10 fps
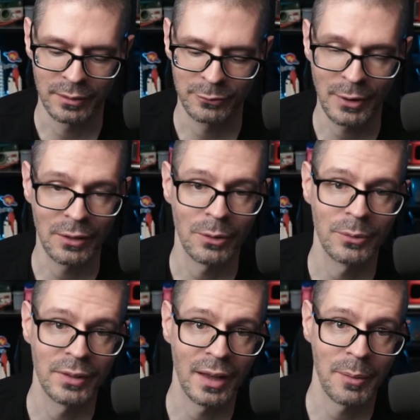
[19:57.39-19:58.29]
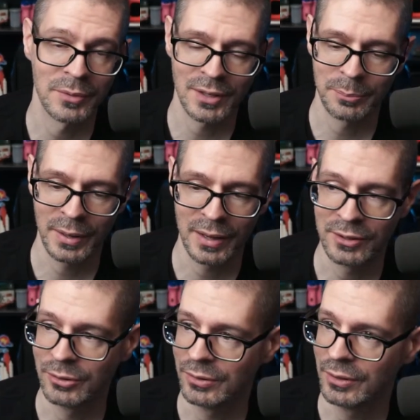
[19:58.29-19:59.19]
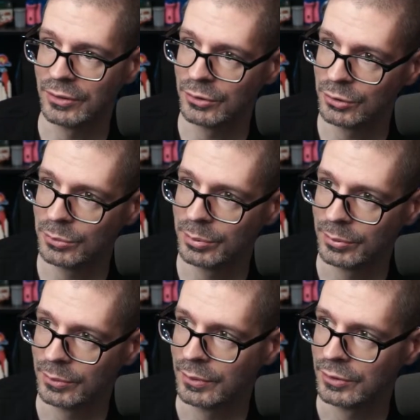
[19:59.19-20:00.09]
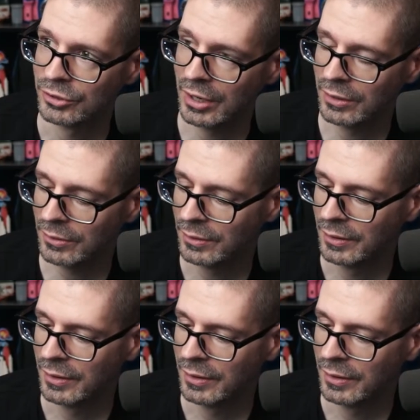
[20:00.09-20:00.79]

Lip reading: follow the Amazon page or the YouTube channel,